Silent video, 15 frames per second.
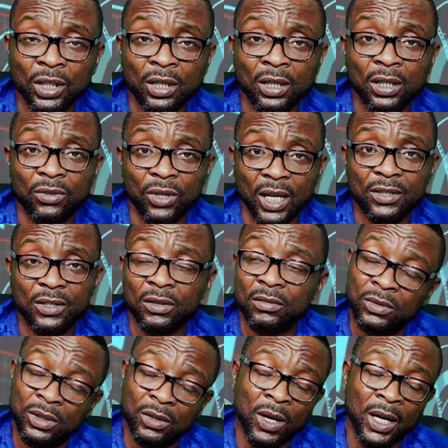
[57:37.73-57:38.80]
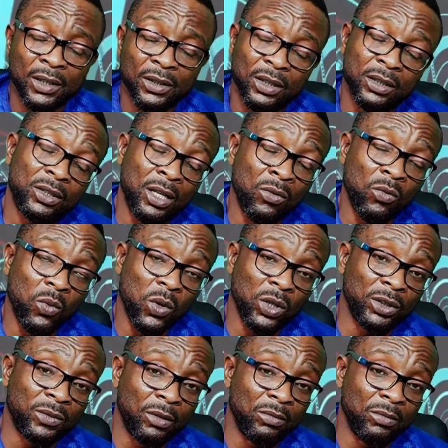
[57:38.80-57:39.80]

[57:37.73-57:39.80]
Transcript: Rewind it and watch from the beginning.